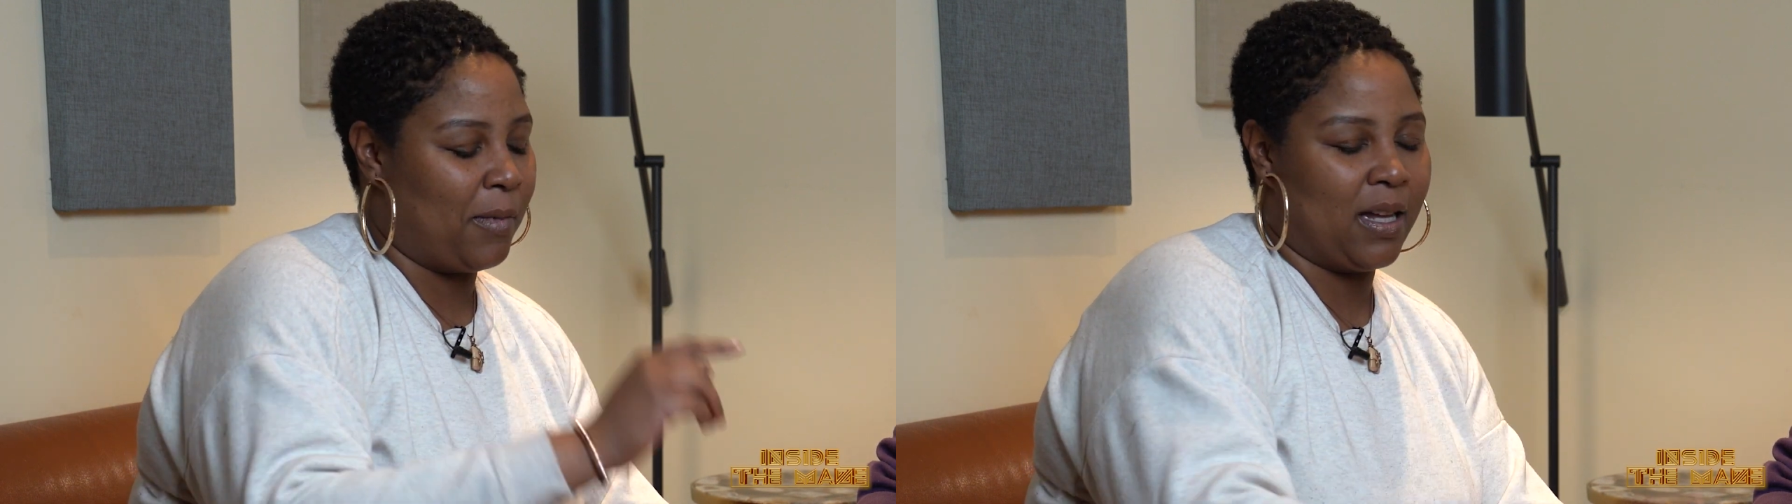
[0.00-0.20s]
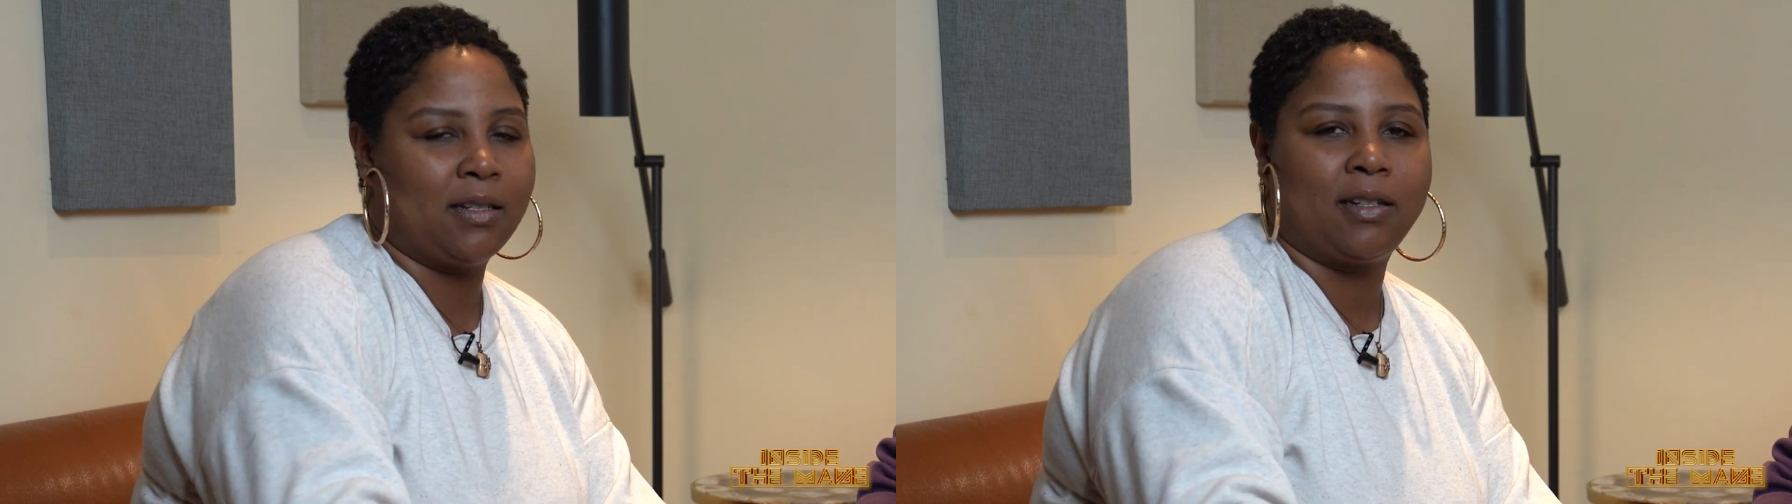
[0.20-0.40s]

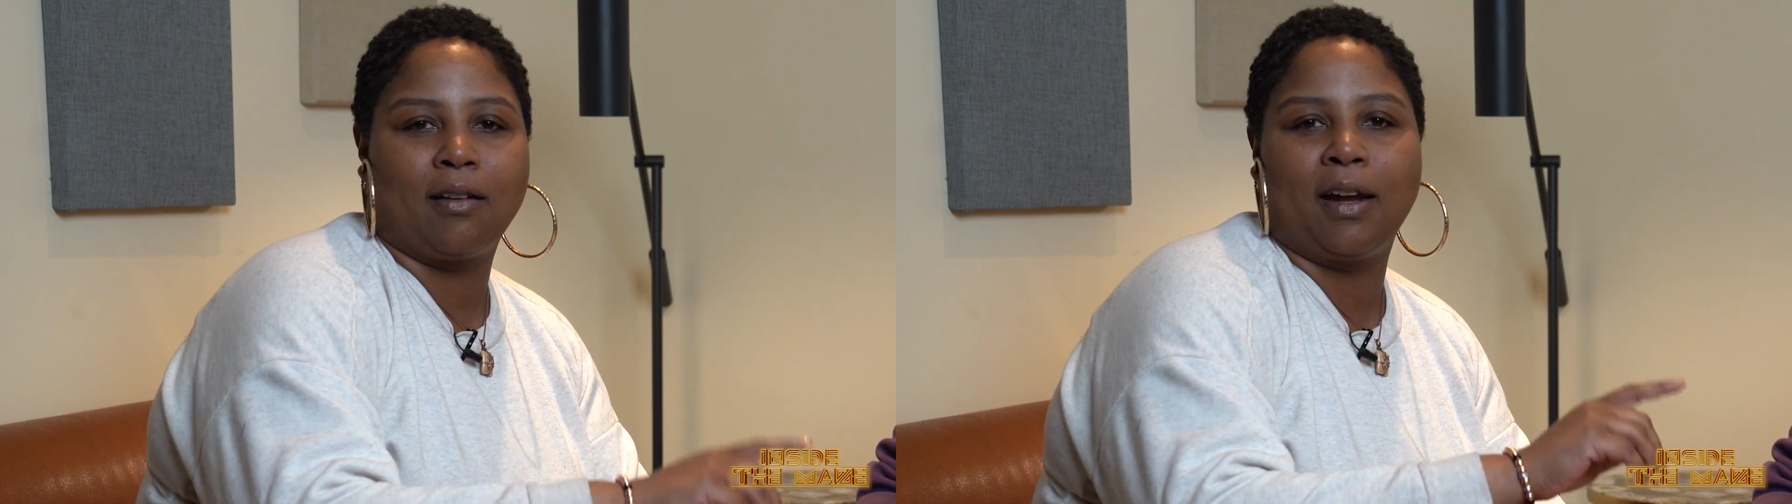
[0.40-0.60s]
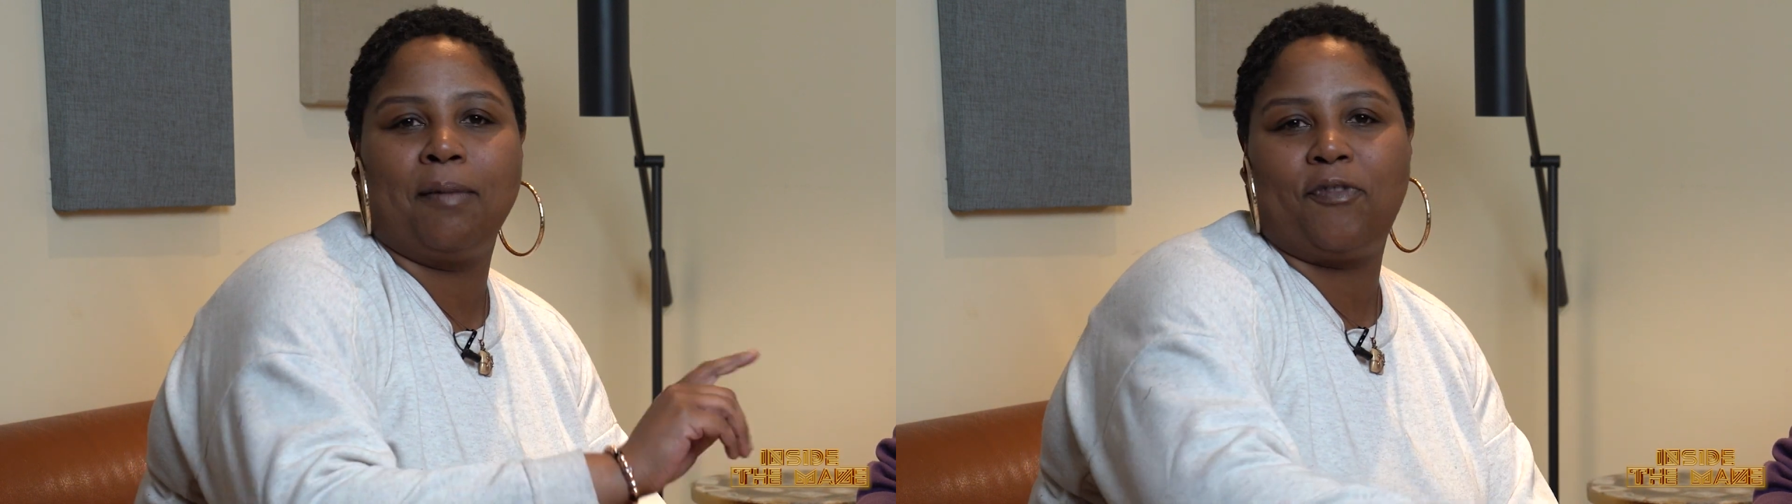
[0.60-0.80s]
my
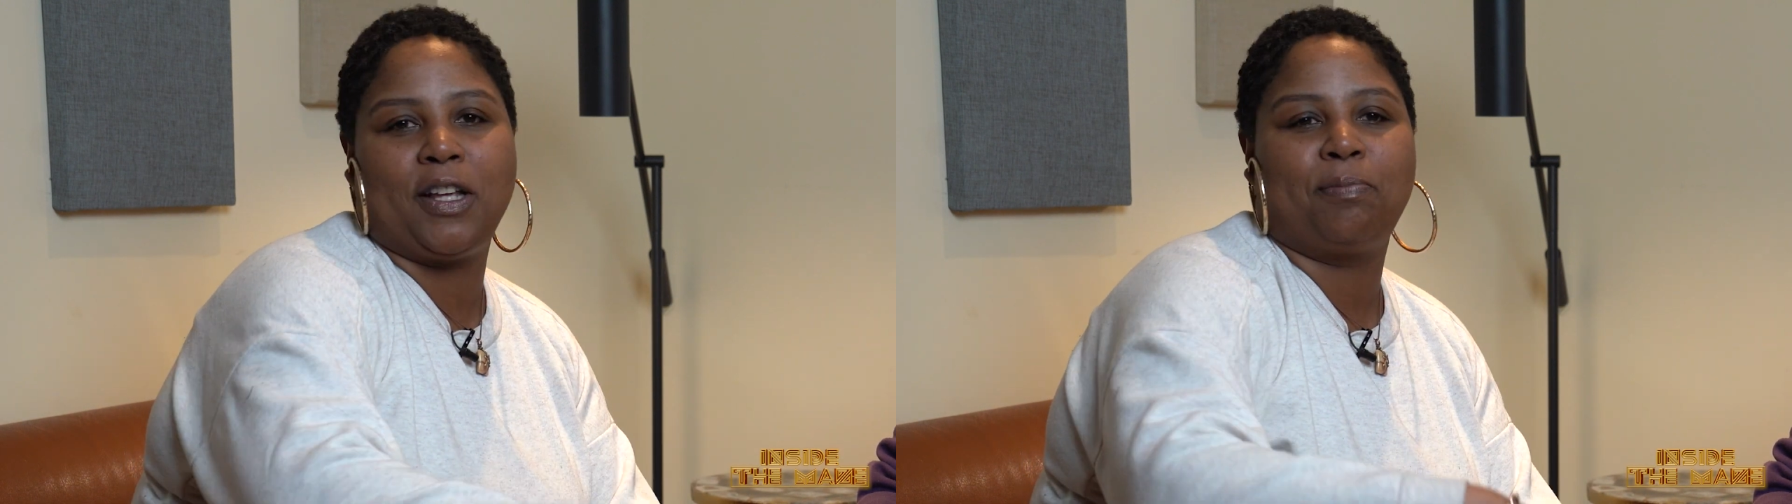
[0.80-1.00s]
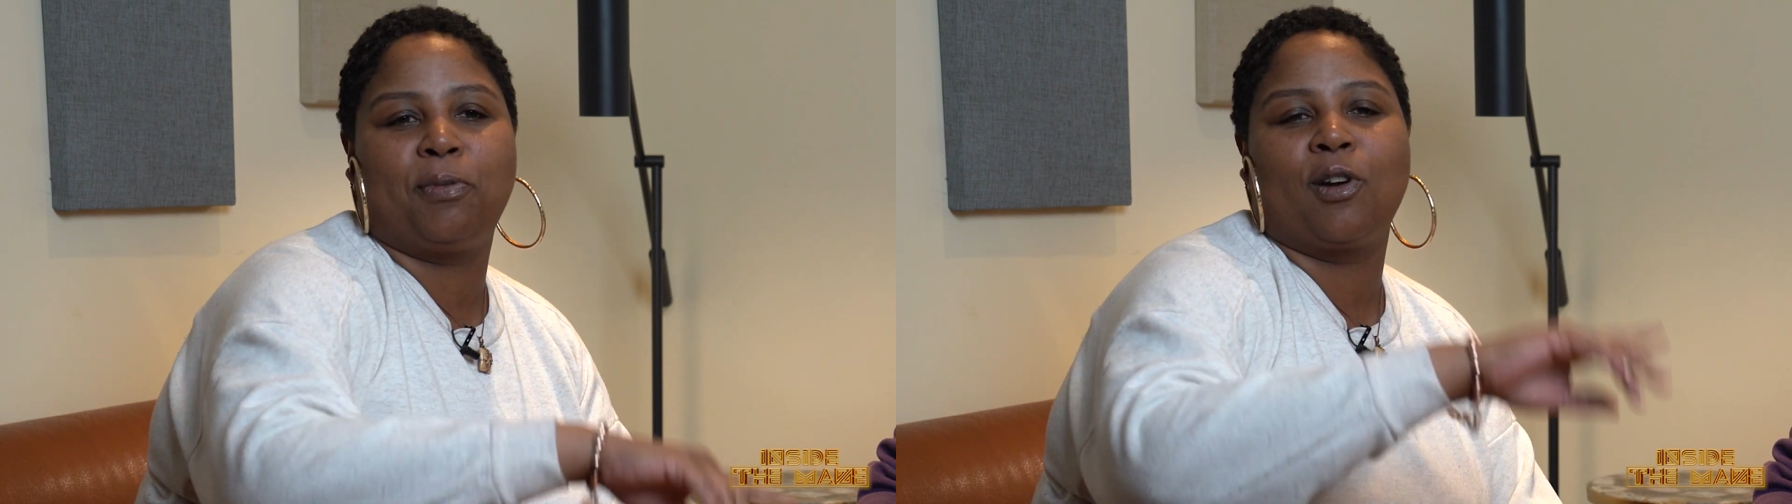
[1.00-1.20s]
Instagram,
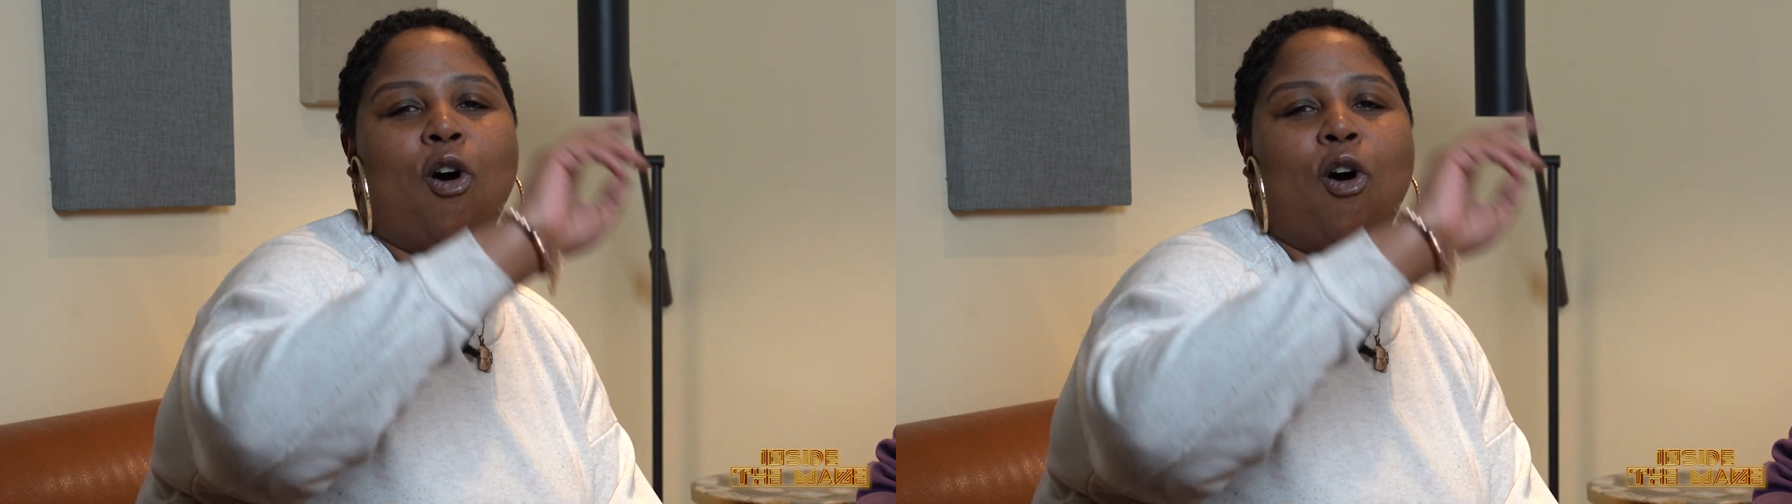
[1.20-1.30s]
Facebook,